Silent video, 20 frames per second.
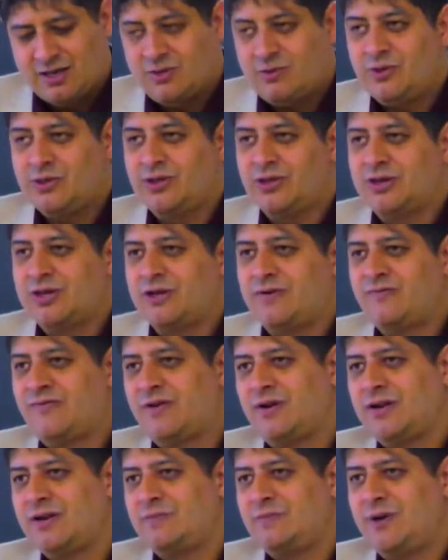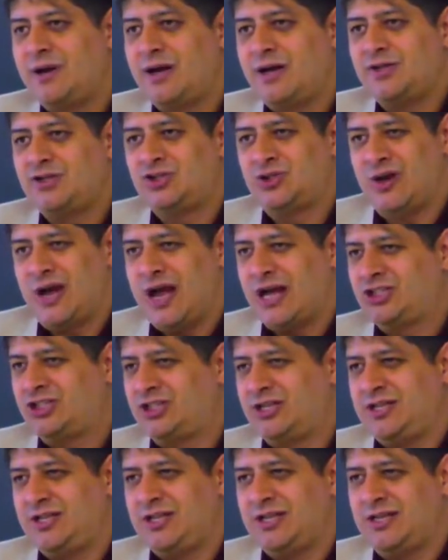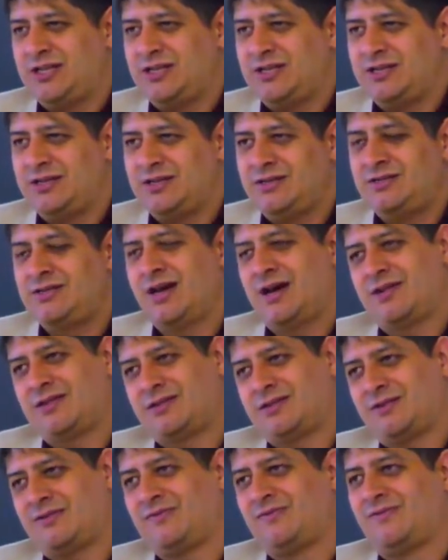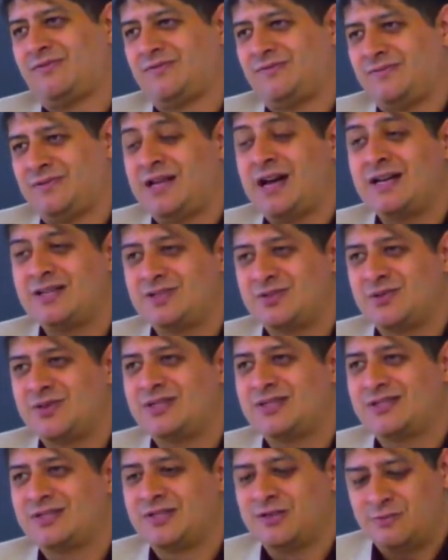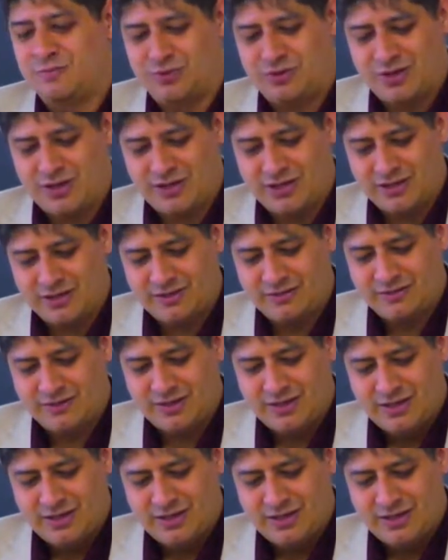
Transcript: when they're confronted by tragedy, death of Lazarus, their brother,